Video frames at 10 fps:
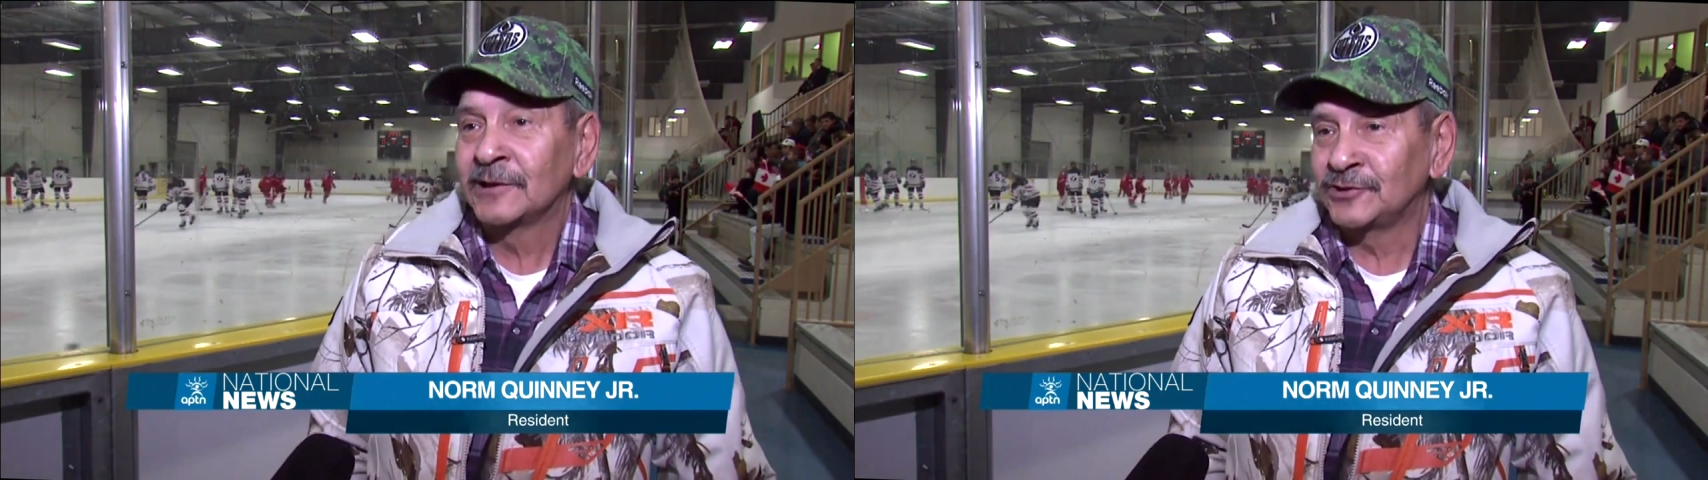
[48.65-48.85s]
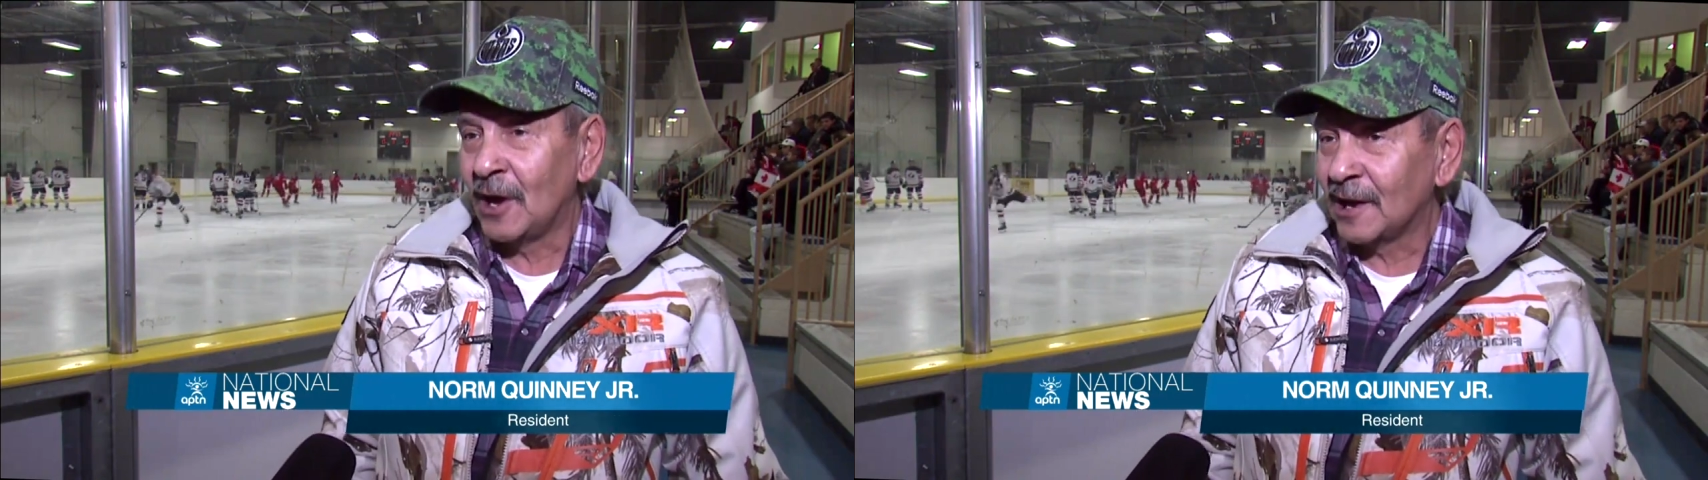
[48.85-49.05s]

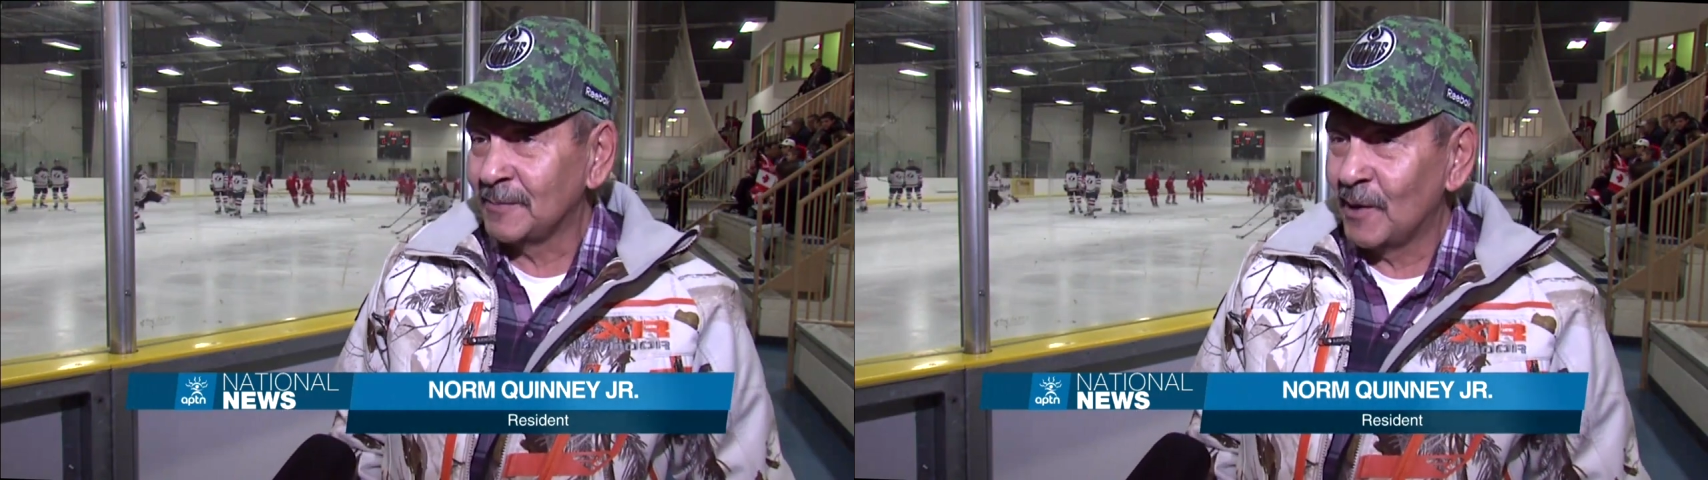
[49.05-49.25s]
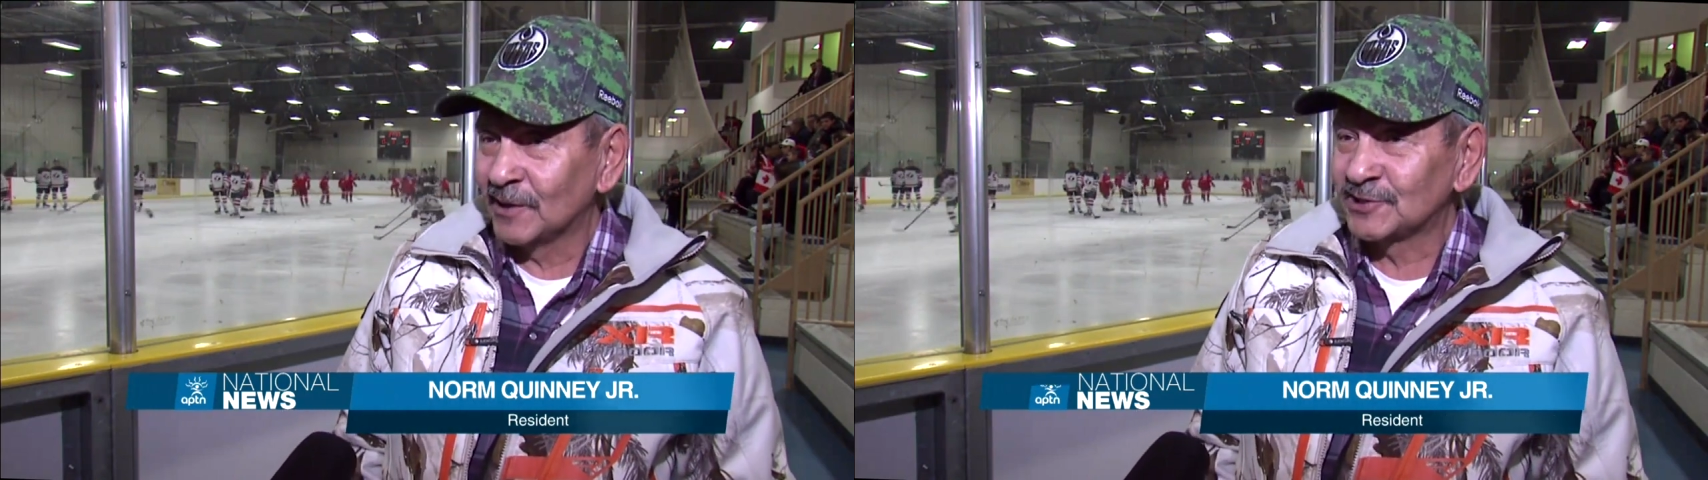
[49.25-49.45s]
talk
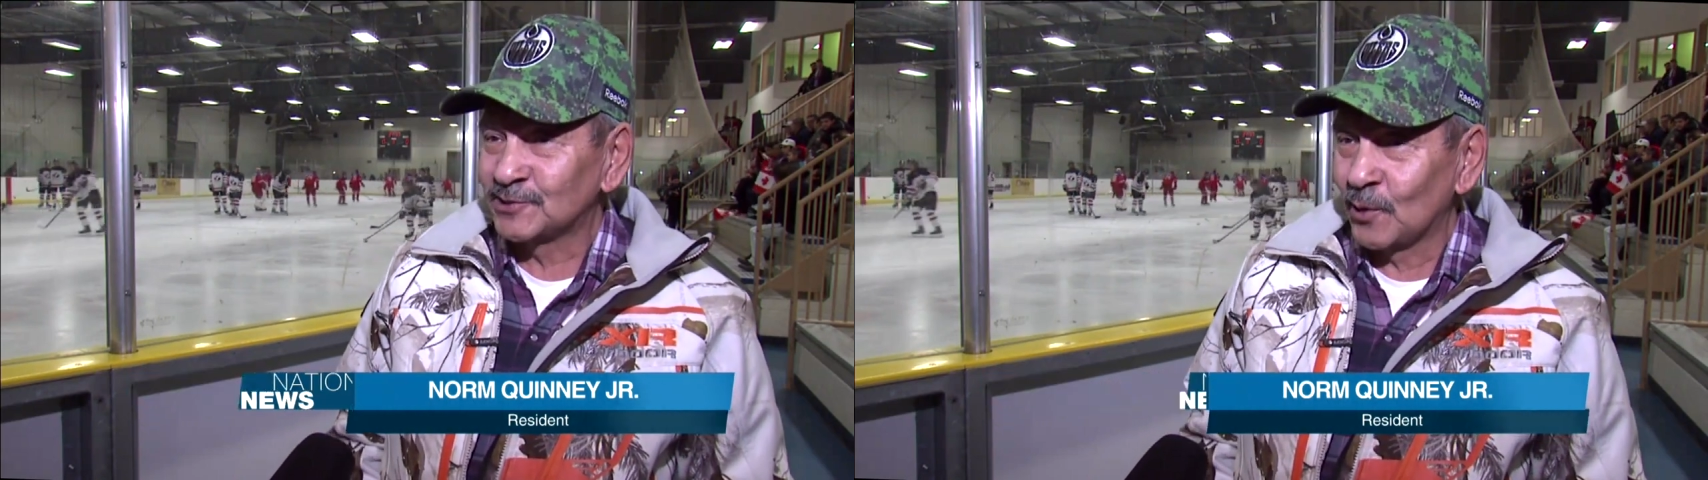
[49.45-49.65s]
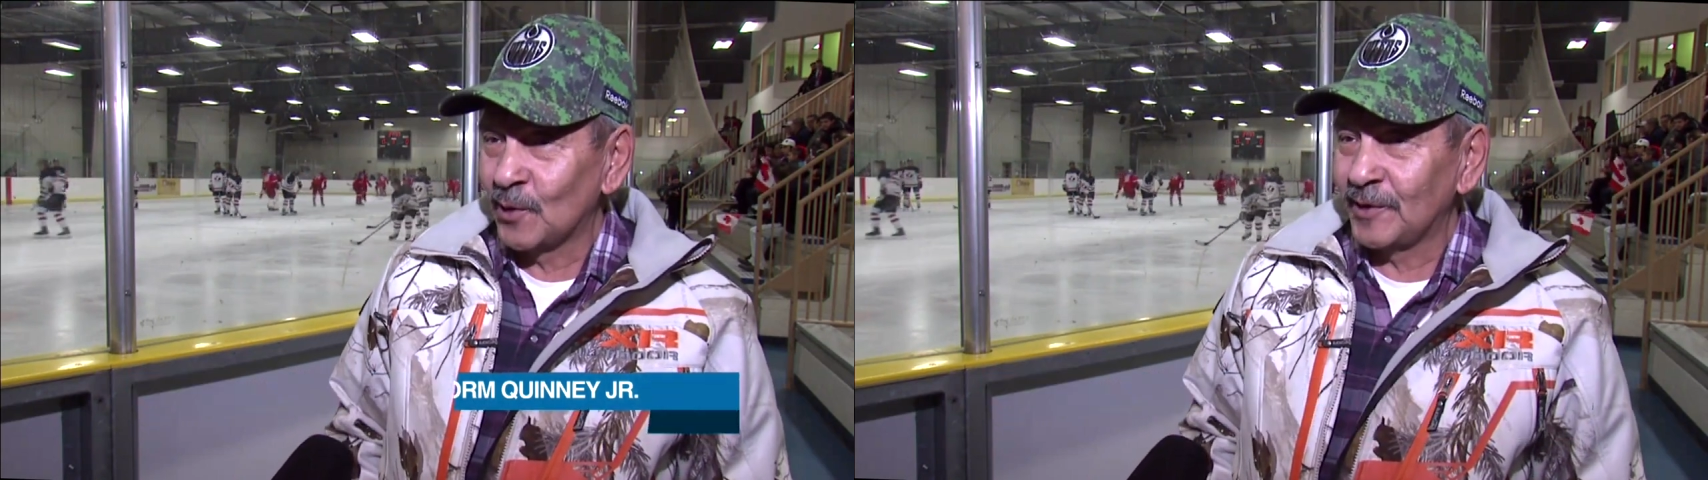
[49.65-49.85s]
about a
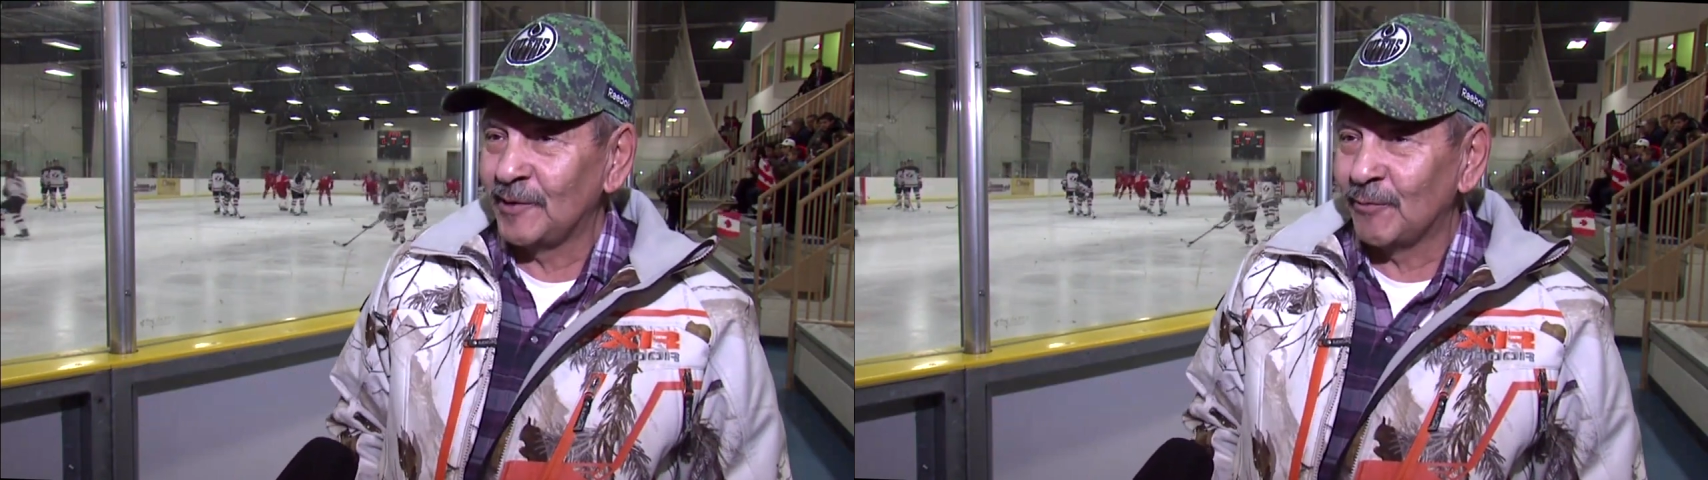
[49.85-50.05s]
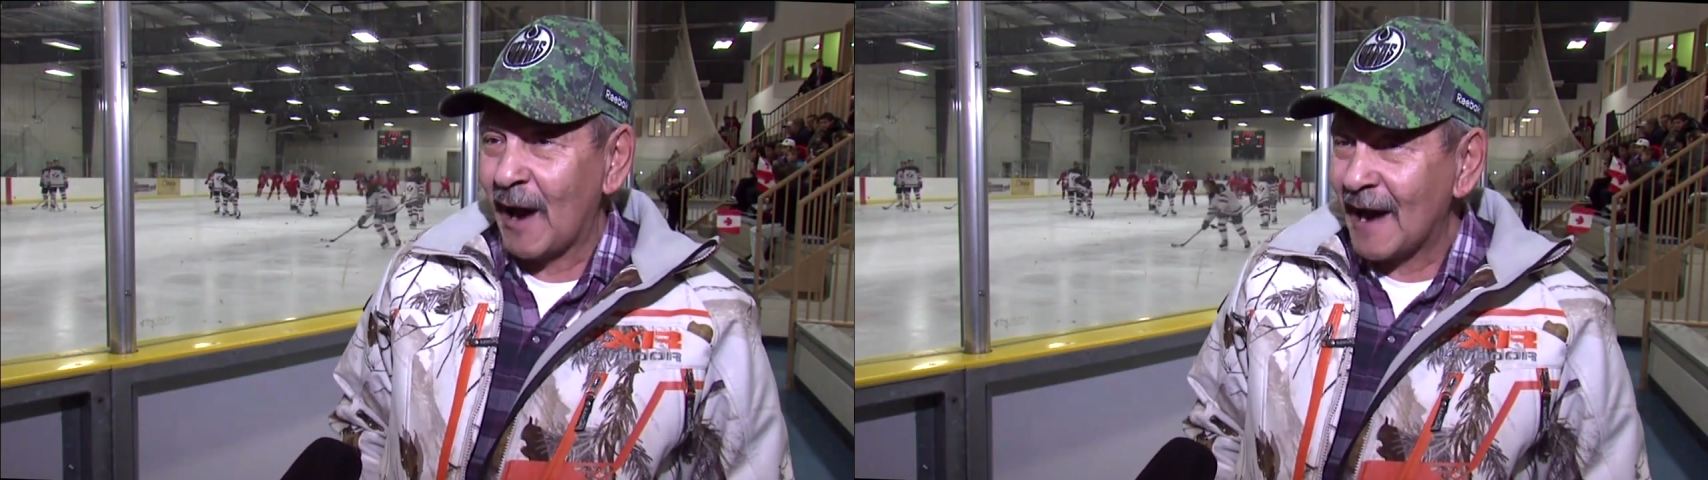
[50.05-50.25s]
story,
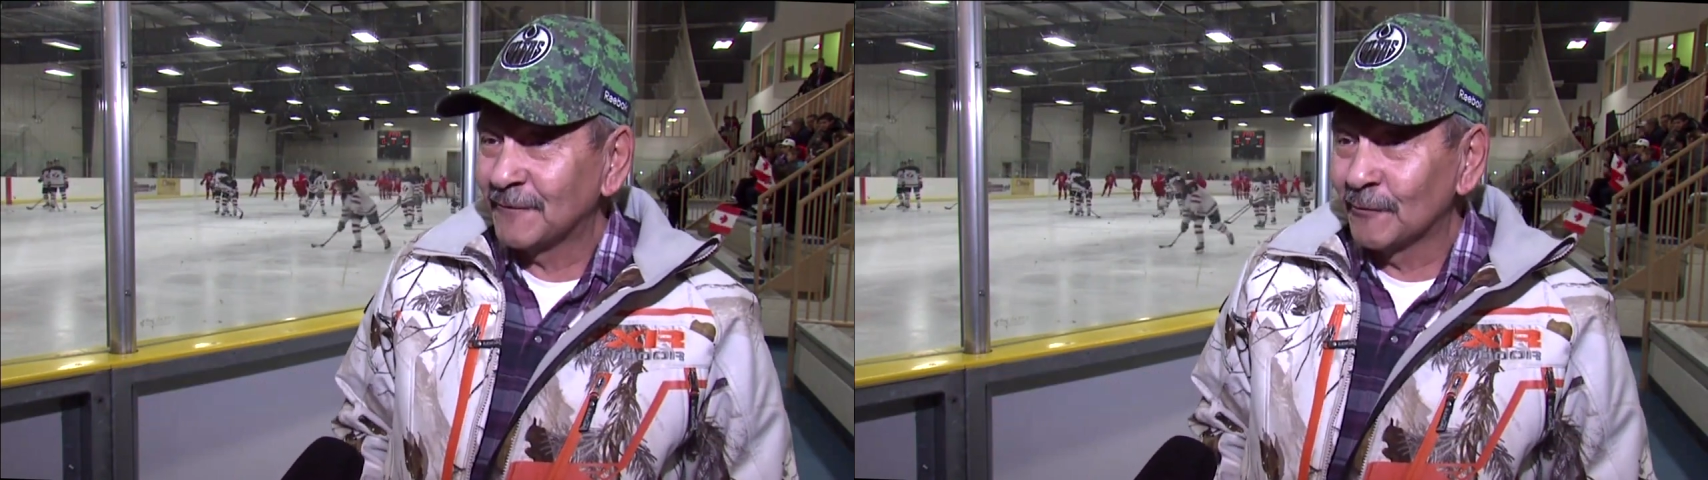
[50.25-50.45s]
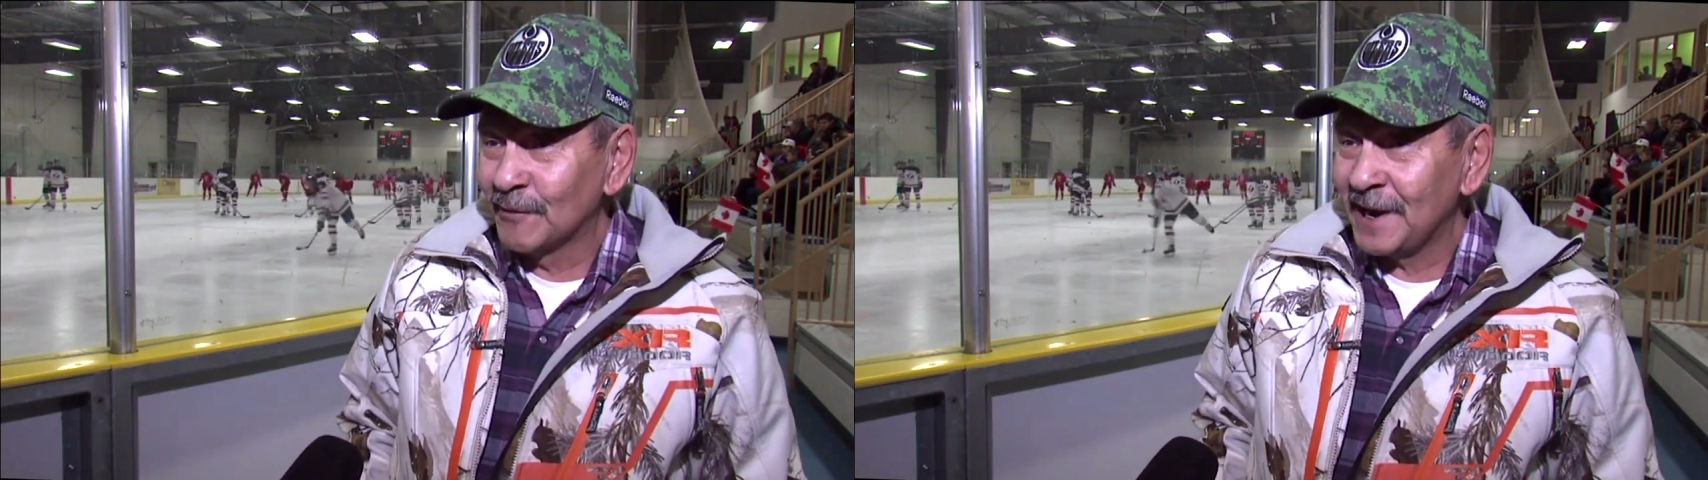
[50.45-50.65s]

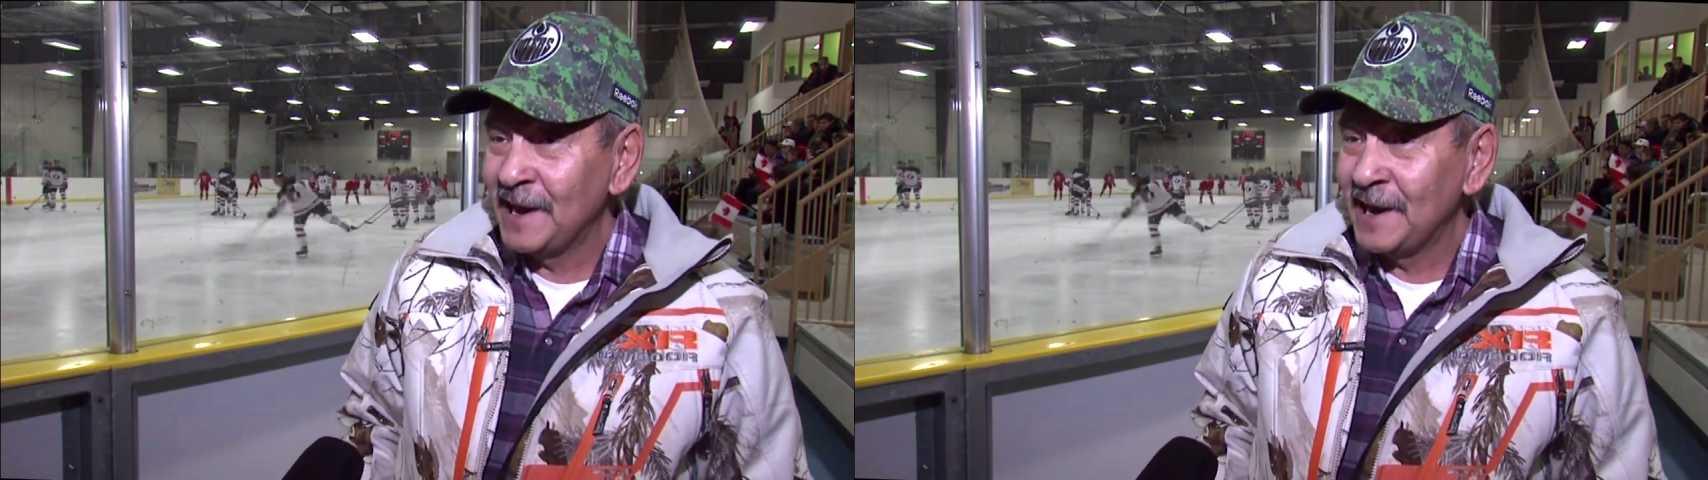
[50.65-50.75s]
rivalry.